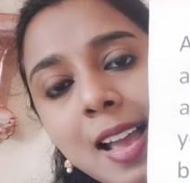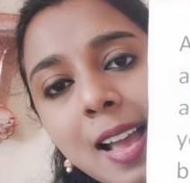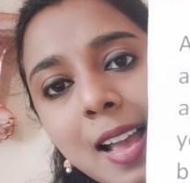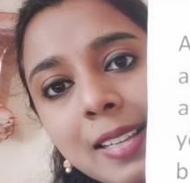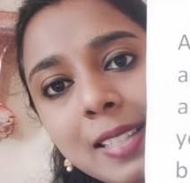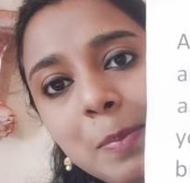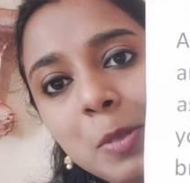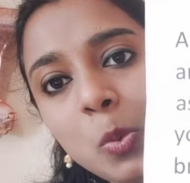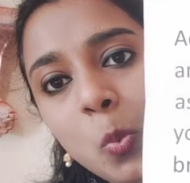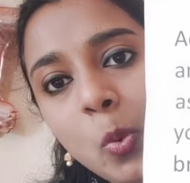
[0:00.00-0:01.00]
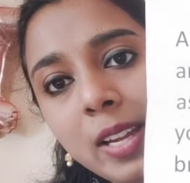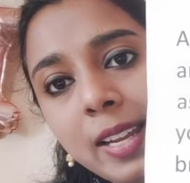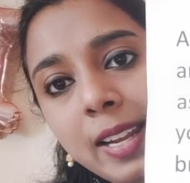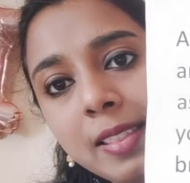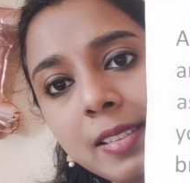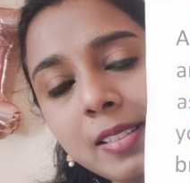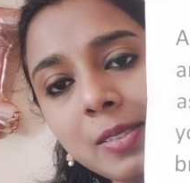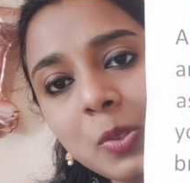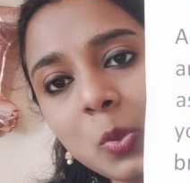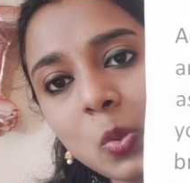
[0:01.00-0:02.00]
Accept one another,
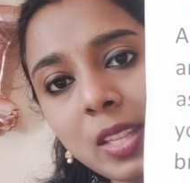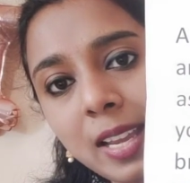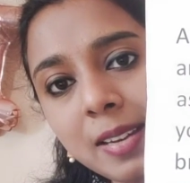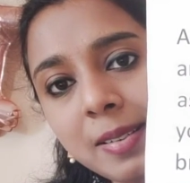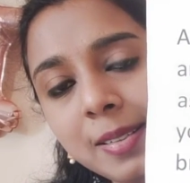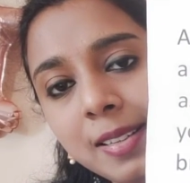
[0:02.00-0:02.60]
then,